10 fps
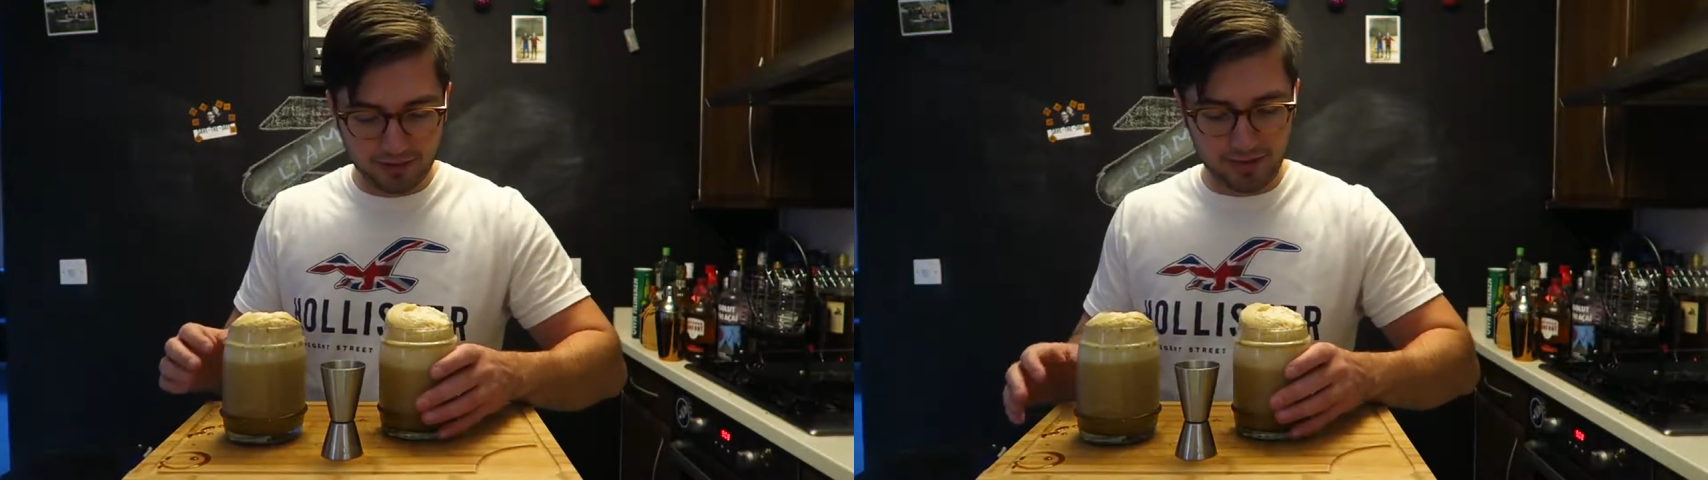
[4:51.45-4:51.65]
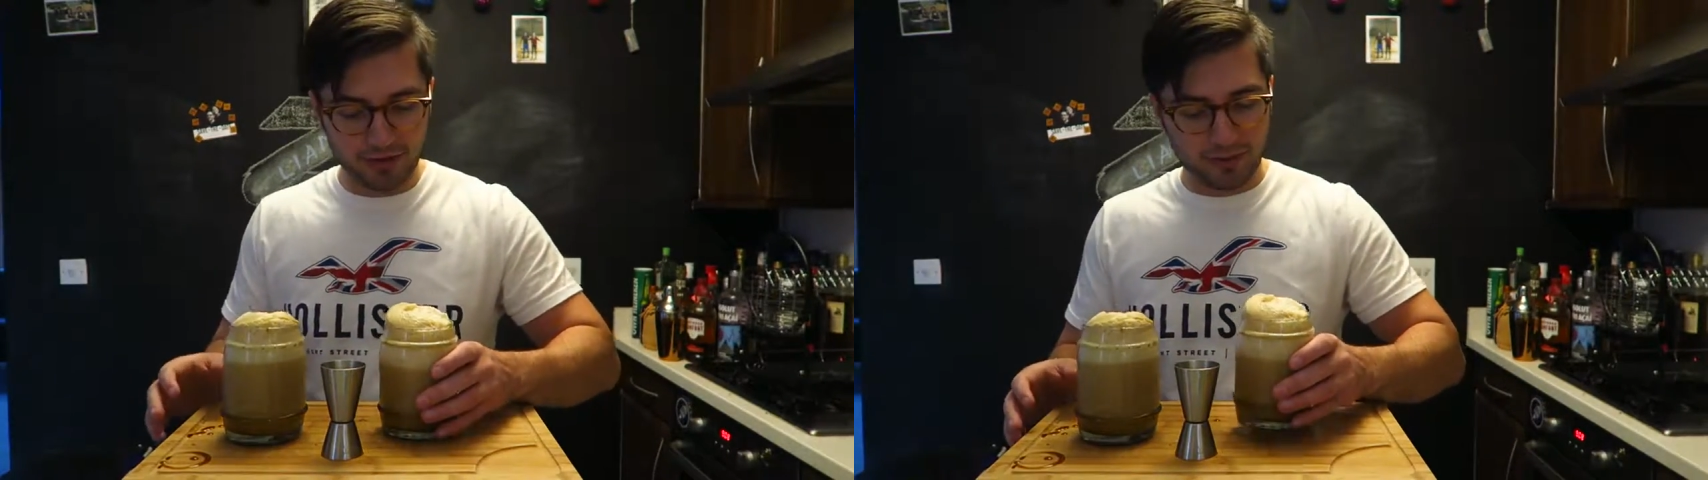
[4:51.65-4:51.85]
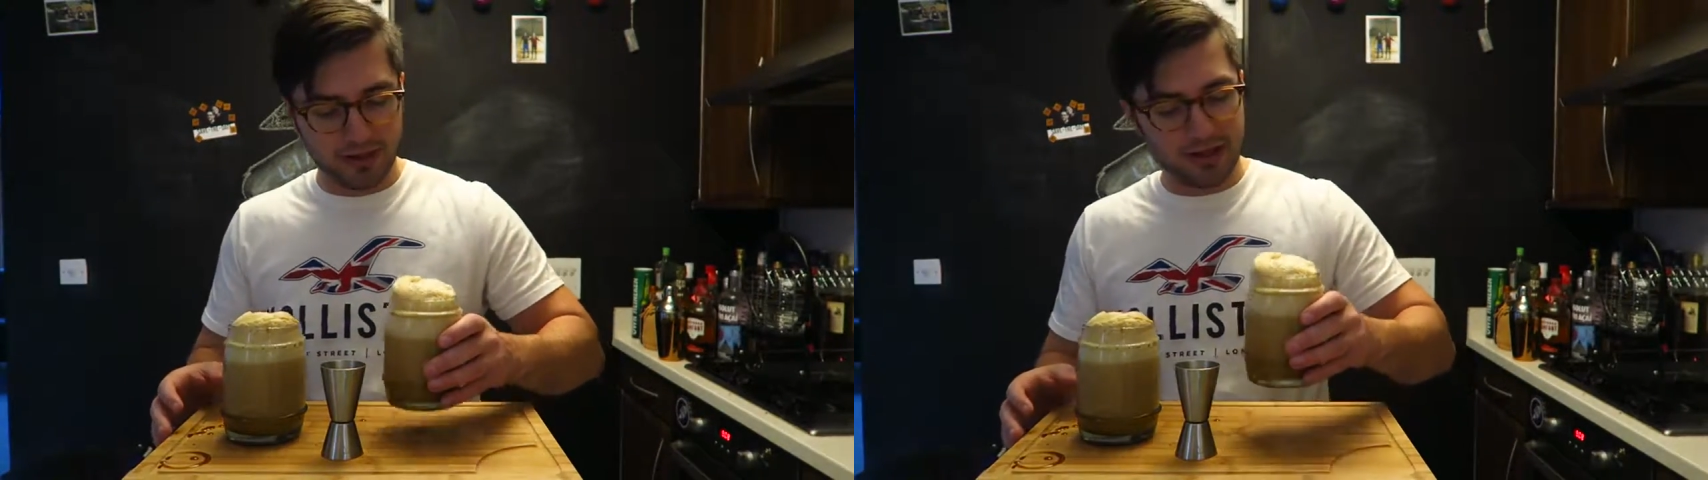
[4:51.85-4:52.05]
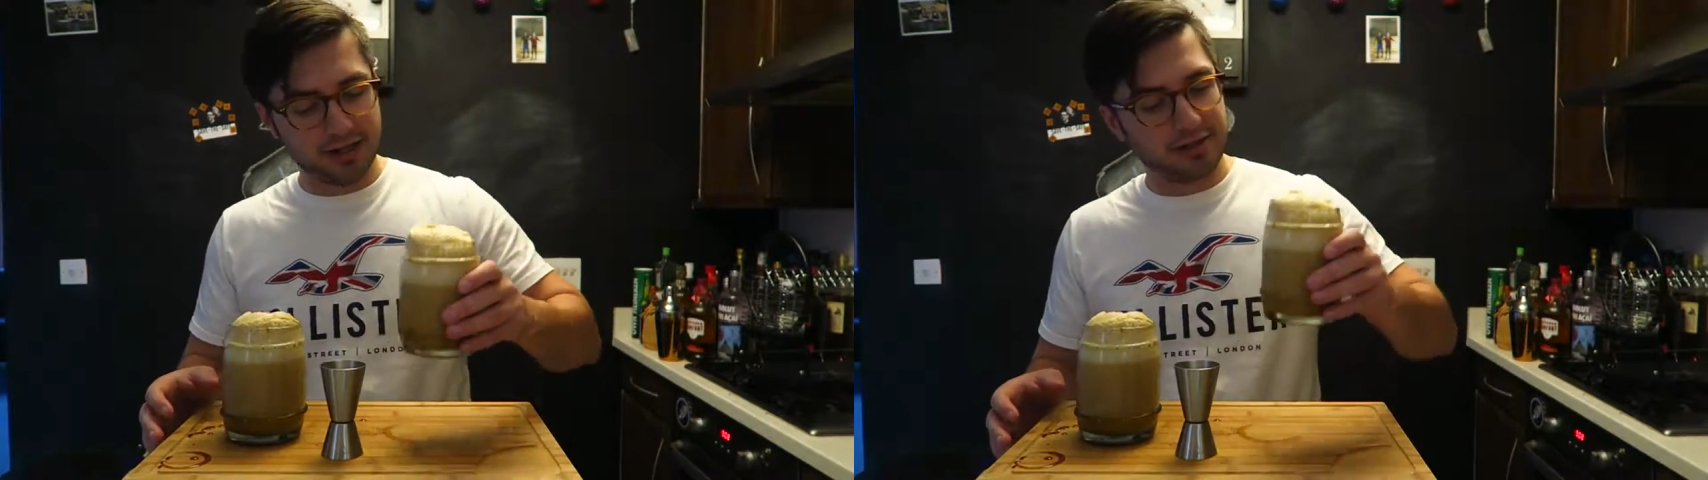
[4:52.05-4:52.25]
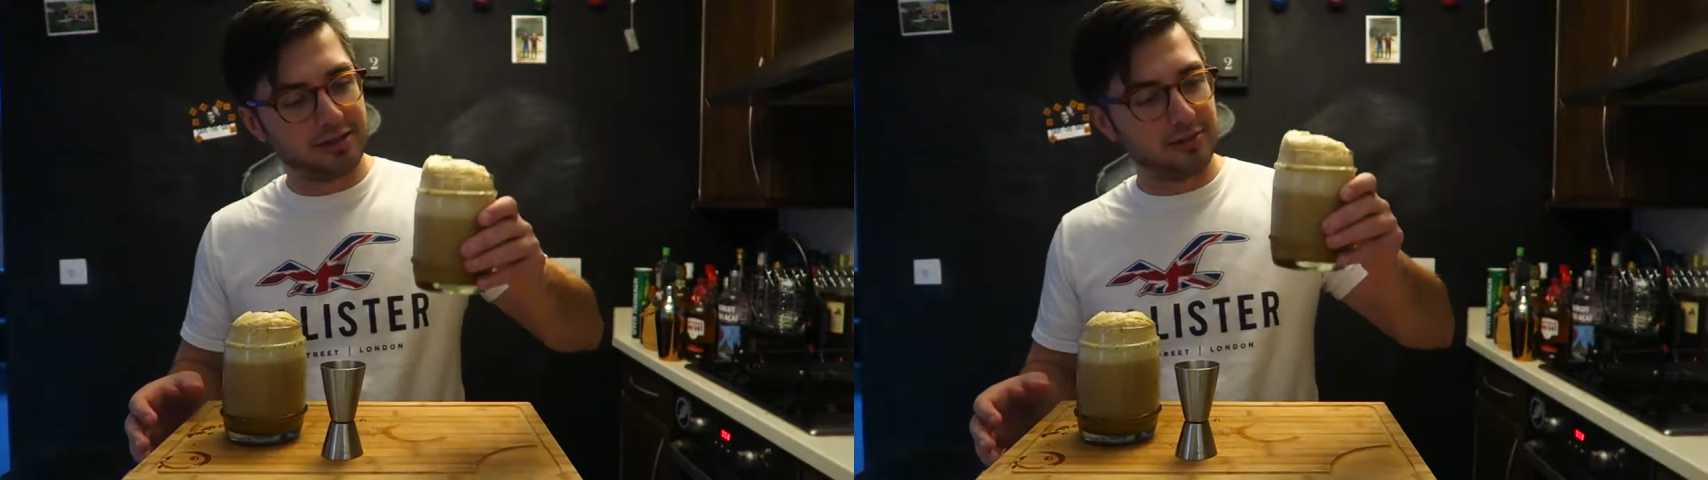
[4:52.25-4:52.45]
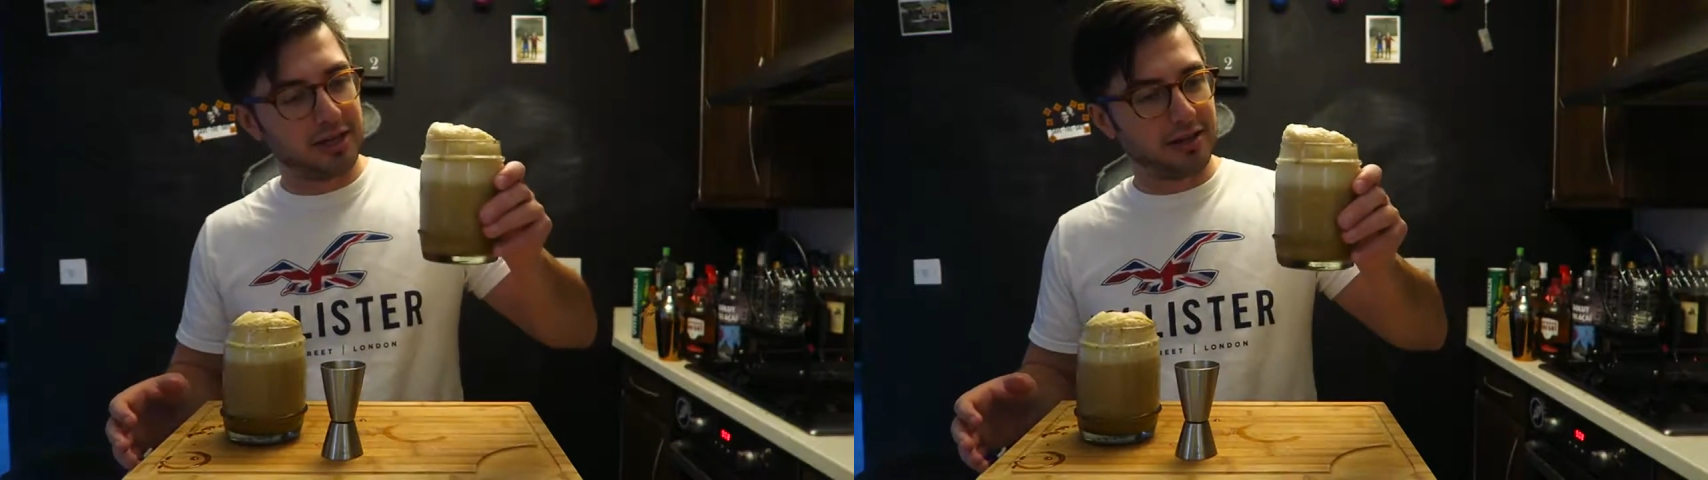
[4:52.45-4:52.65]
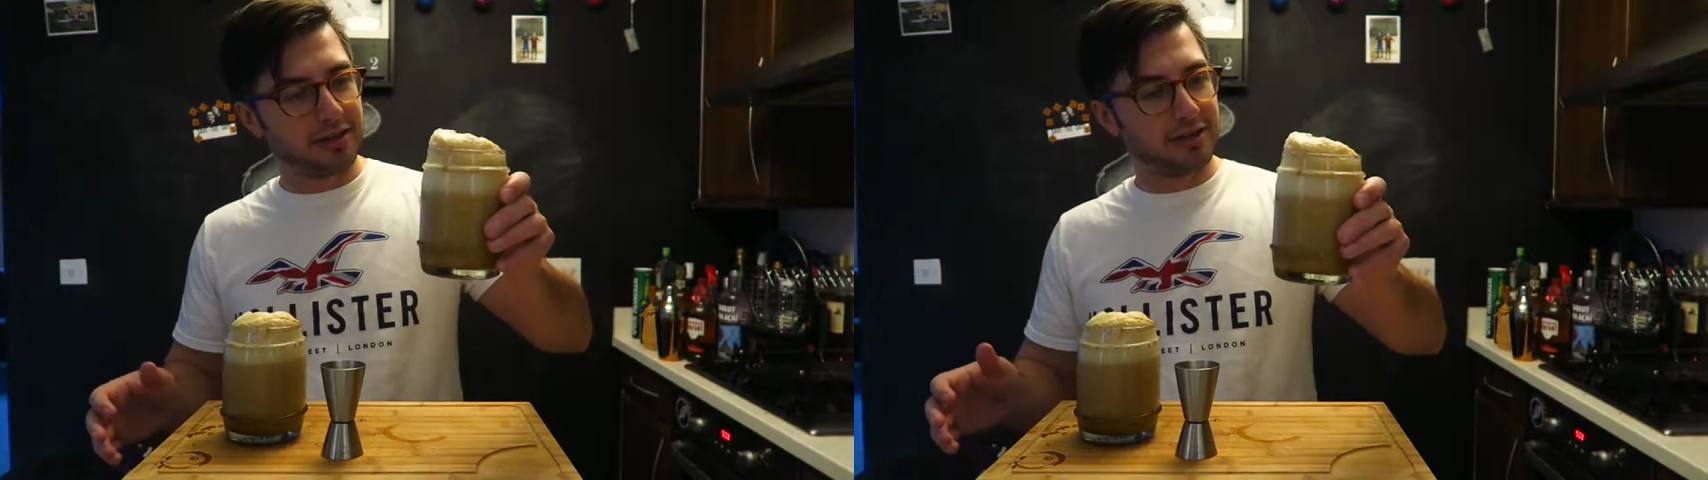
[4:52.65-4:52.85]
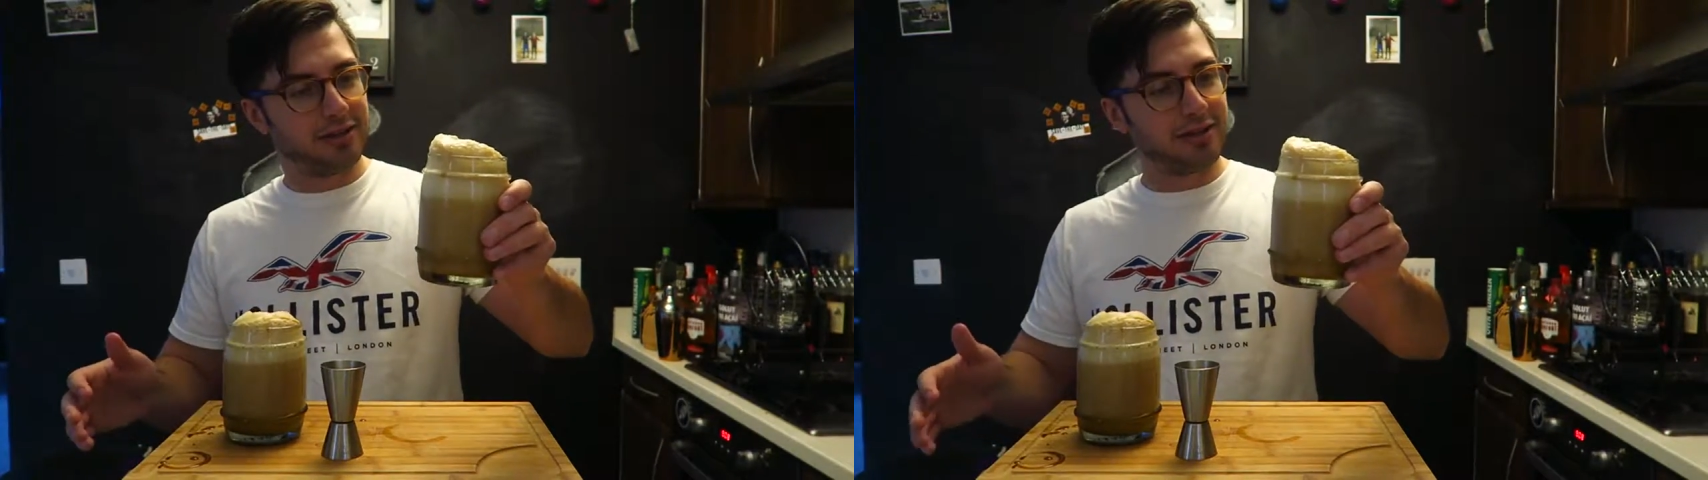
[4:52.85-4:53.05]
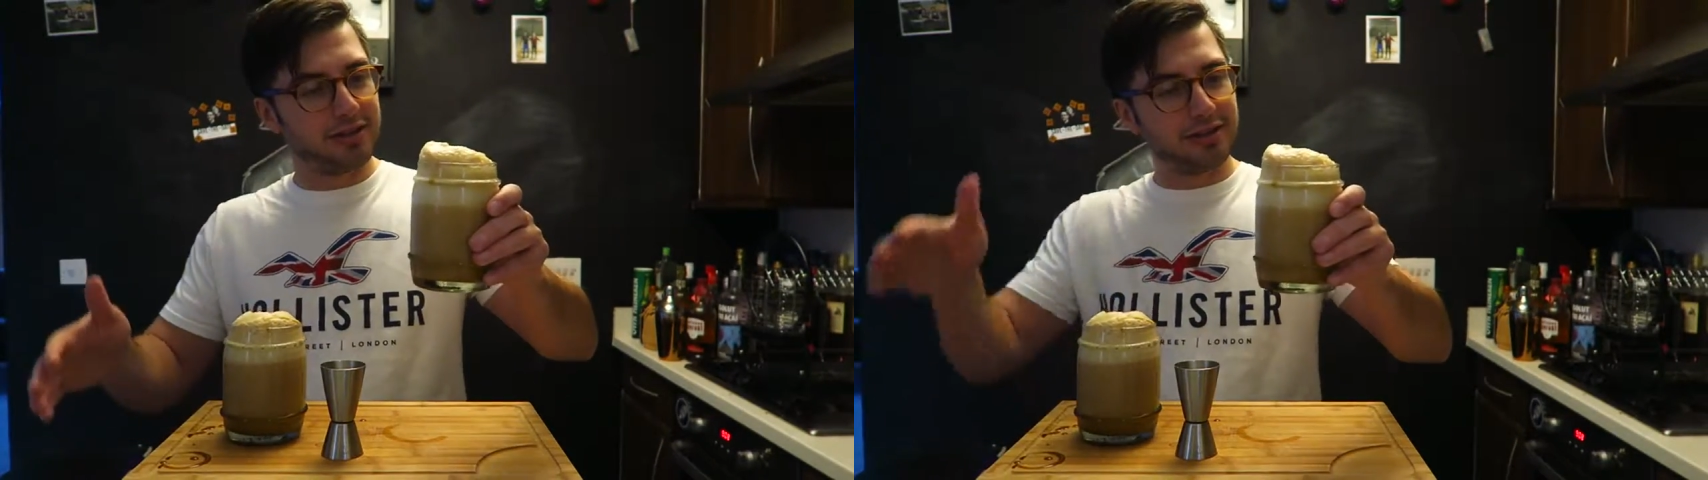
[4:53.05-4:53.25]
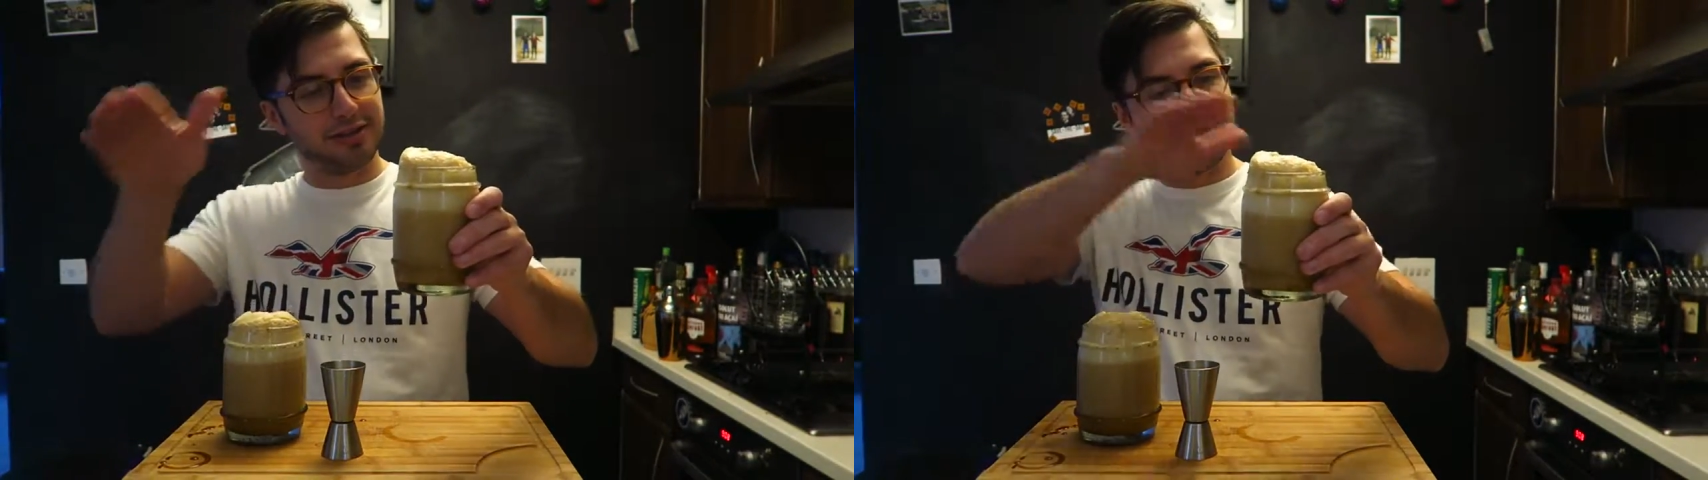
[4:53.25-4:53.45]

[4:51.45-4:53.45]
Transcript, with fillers: don't even know why they asked you to make like a uh,